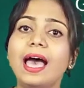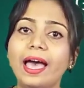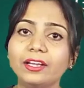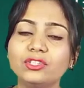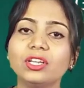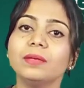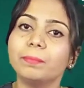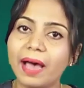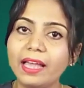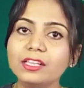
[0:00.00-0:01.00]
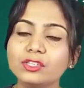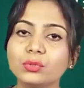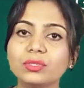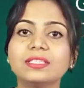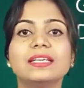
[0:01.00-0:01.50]
Actually, bile
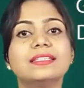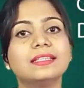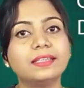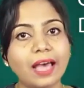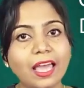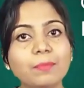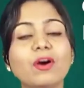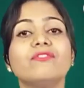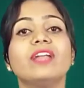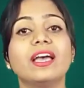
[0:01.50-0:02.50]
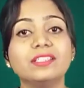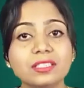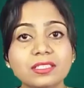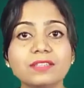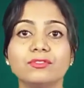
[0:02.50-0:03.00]
juice is a type of
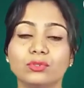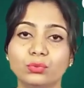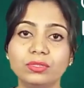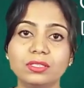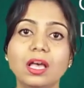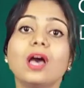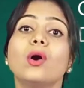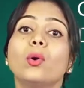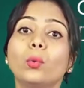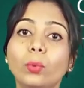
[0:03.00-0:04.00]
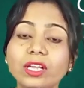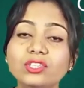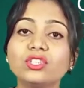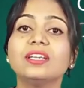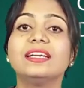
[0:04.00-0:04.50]
digestive juice
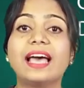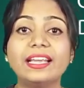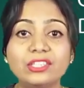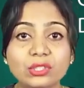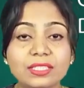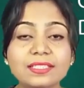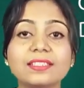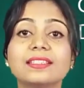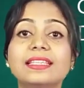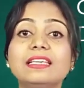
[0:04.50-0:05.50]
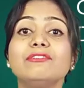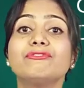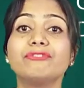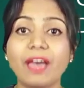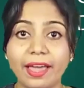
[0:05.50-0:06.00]
which digests the
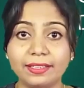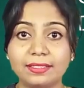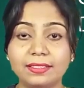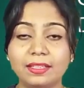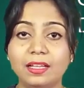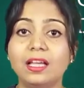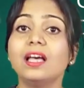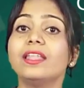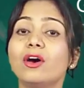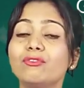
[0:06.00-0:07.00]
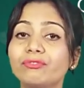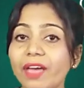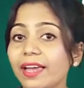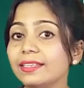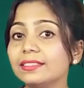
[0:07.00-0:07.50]
fats. Now,
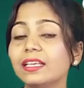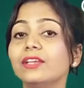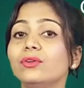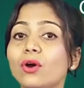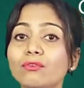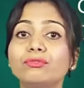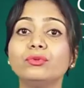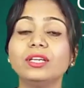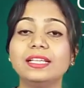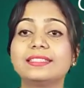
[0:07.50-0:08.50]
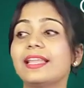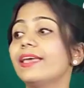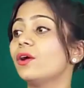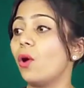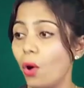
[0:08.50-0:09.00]
fats in your food is
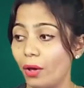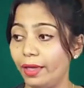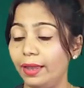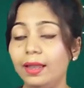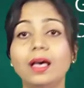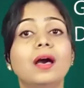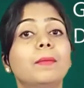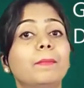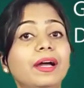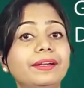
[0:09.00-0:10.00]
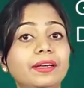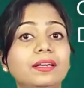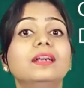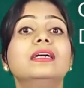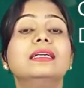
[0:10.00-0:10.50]
like oil,
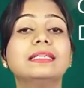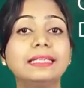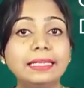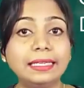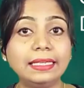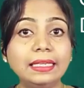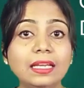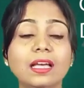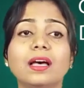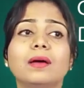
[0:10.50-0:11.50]
butter, ghee,